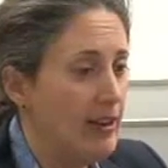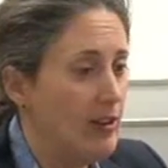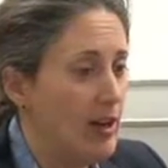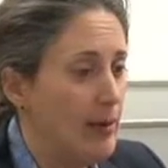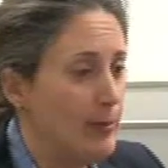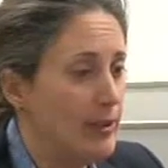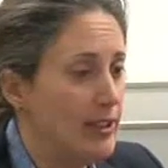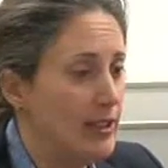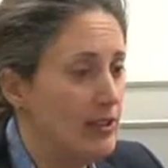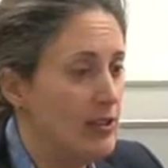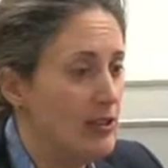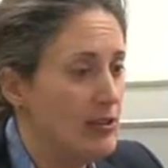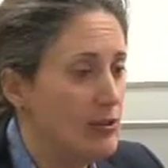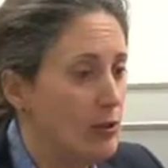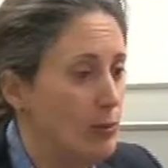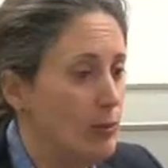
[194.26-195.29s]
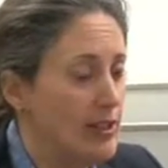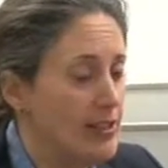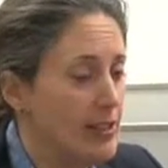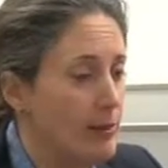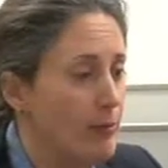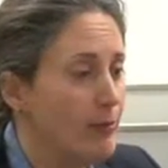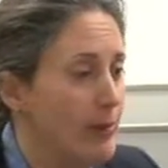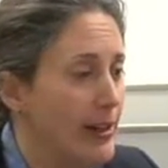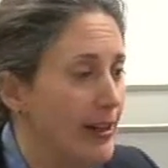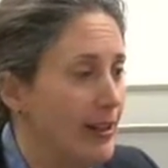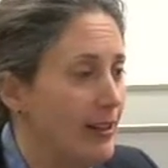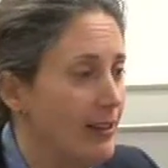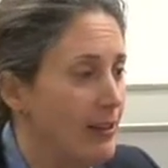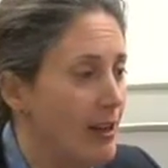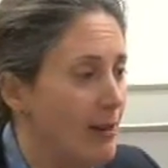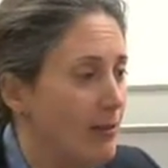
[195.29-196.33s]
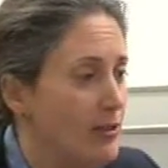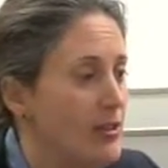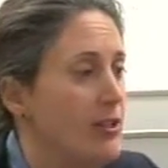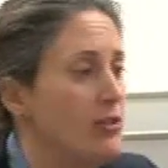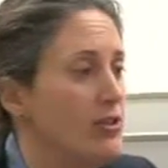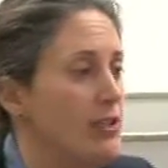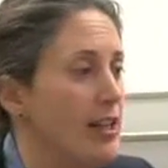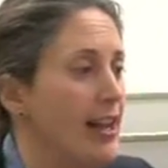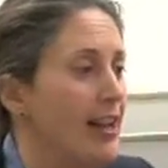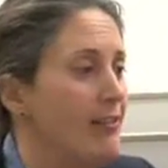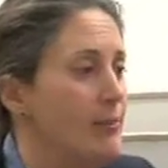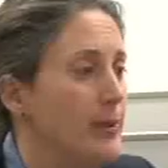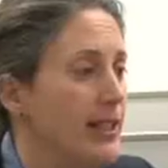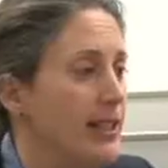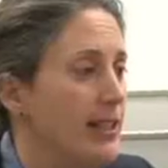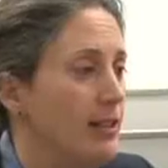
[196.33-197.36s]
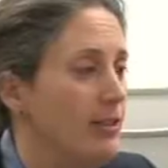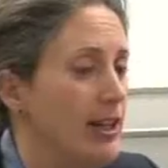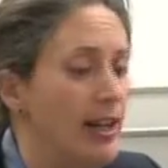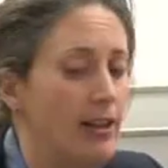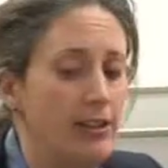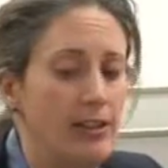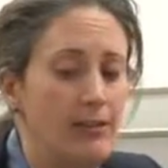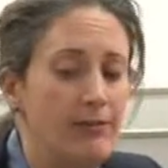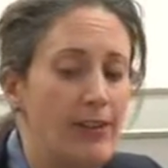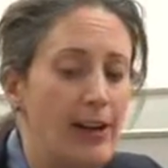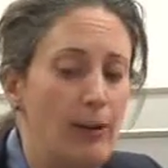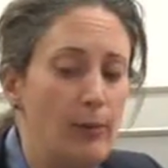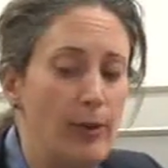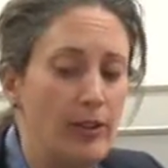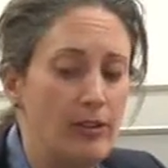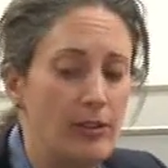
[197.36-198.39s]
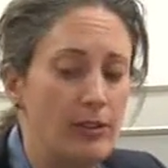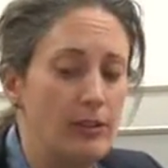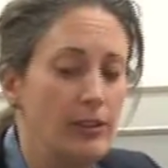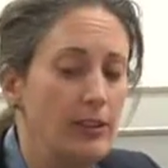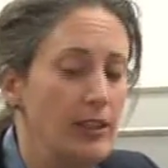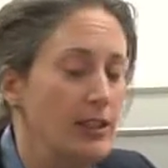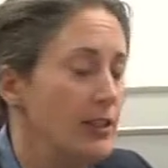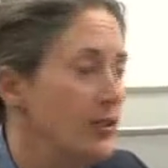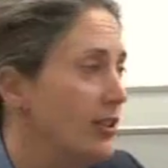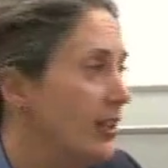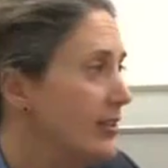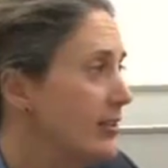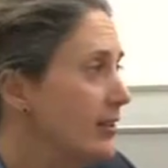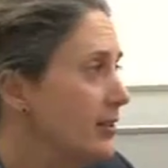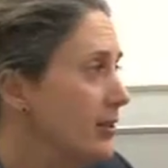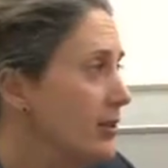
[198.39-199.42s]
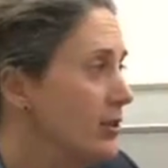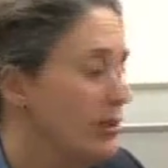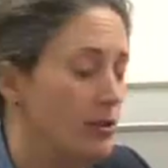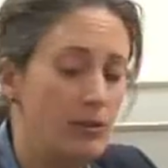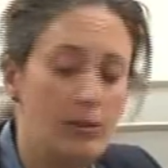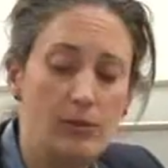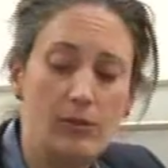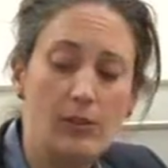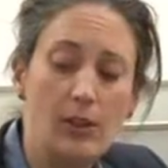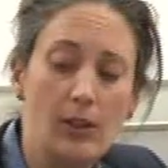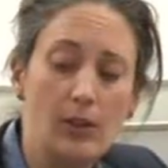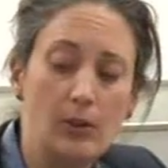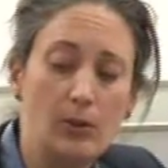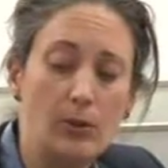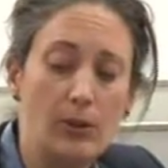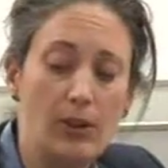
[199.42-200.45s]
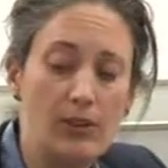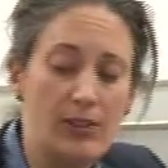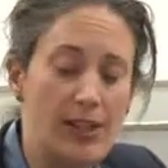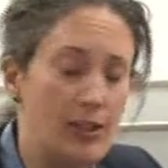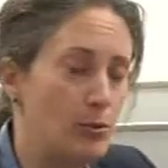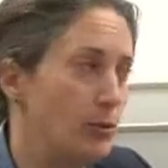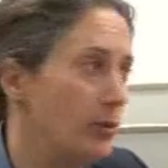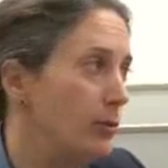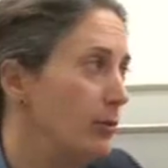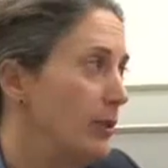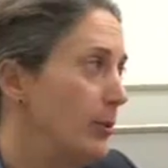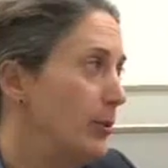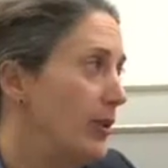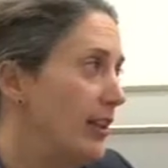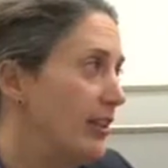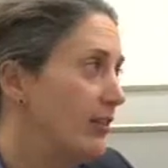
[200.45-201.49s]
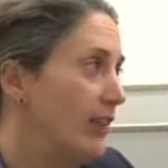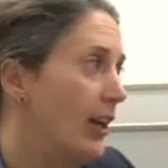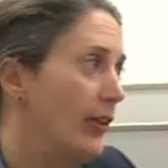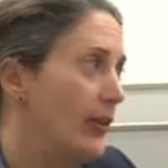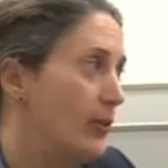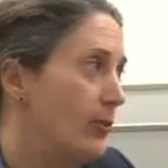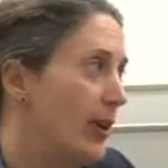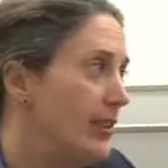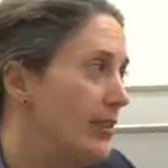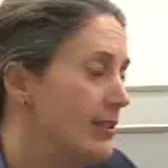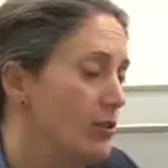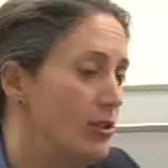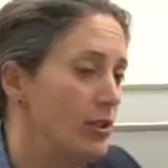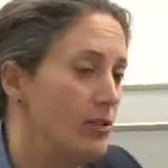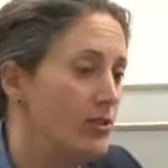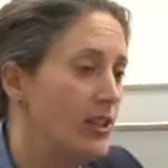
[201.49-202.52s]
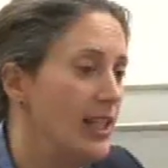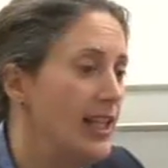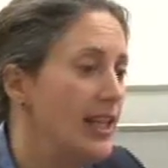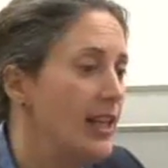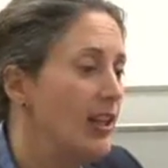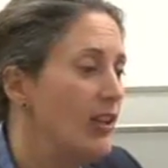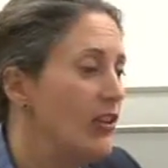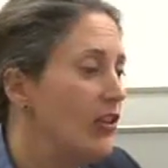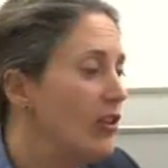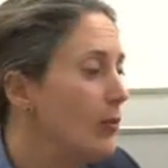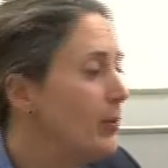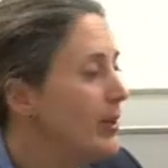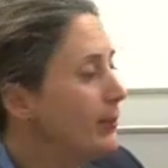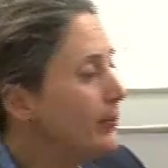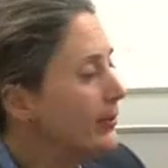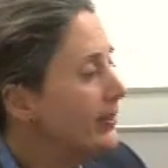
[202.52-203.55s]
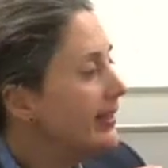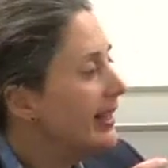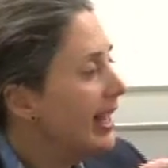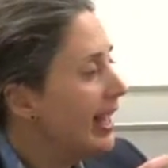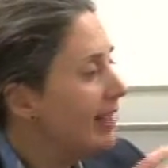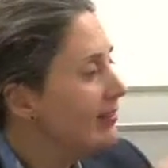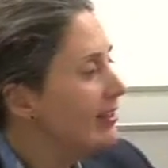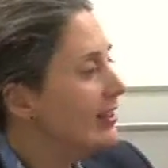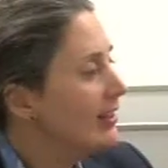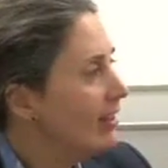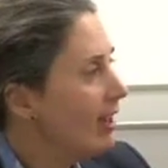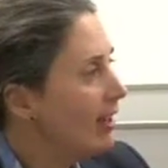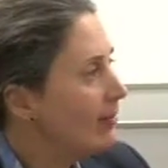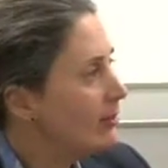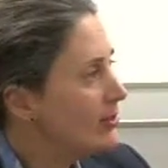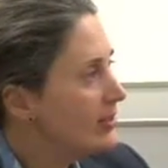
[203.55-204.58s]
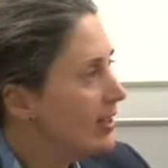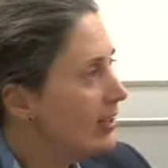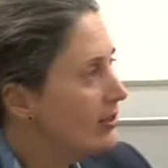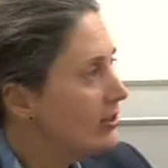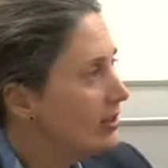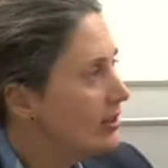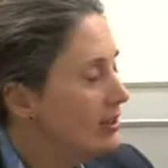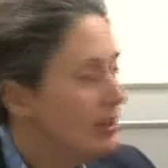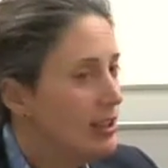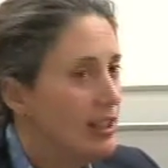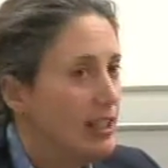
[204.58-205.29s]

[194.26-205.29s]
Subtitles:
going to assume that some of the conversations I have been in around environmental justice issues or sexual reproductive health and rights issues, the people having the conversation,